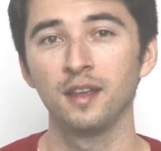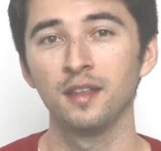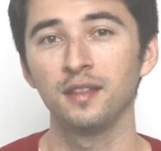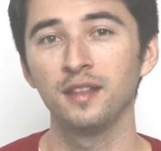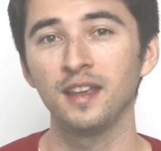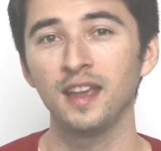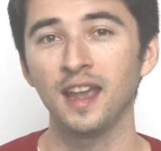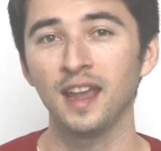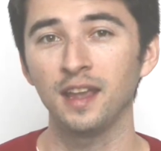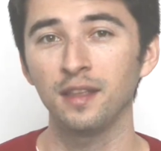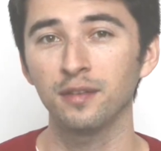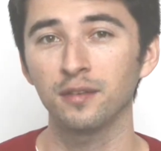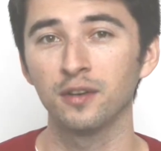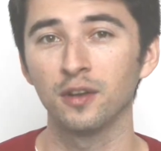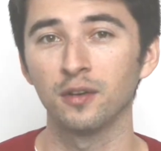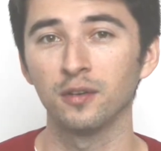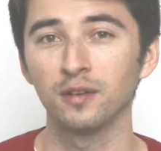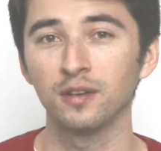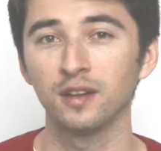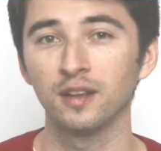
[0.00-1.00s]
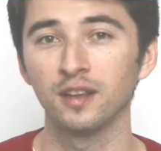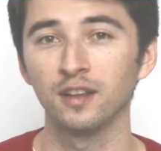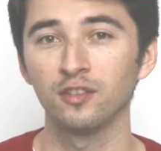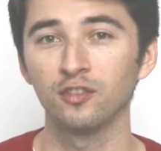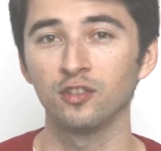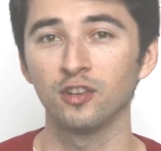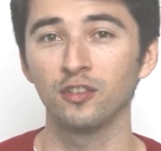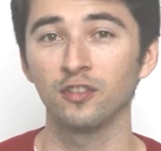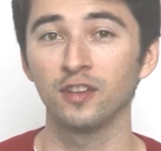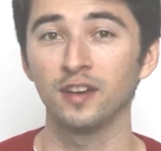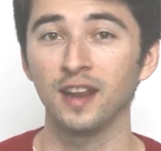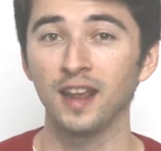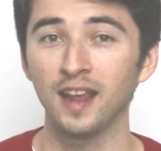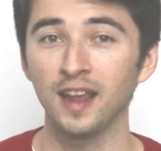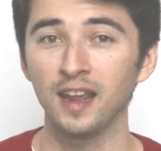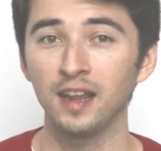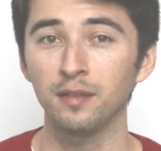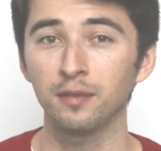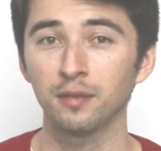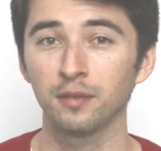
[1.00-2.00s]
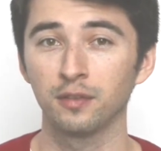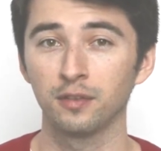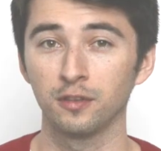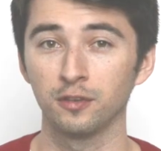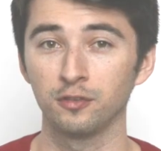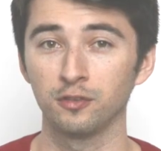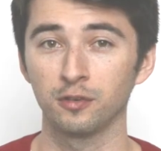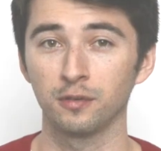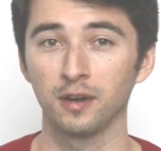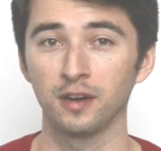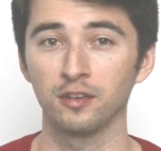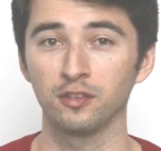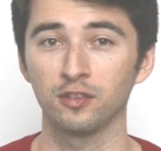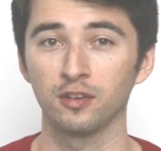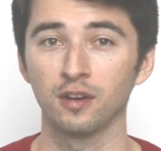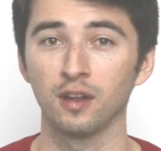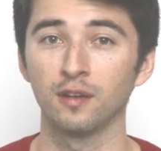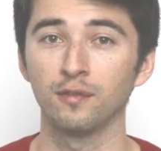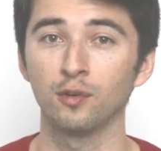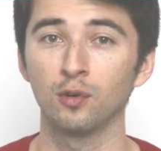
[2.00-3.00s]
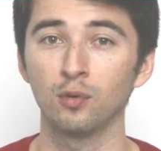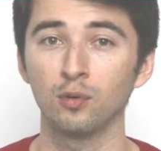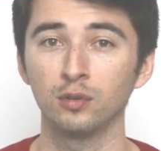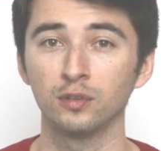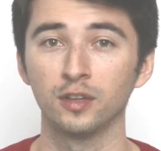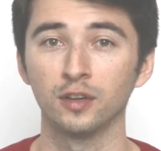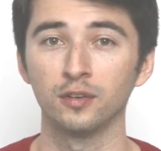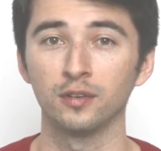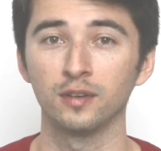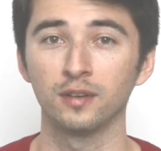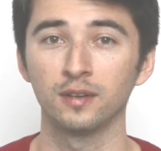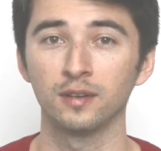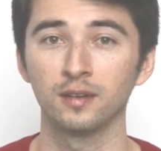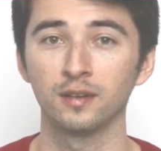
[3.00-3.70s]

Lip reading: The 8th note is just an eighth the duration of a whole note.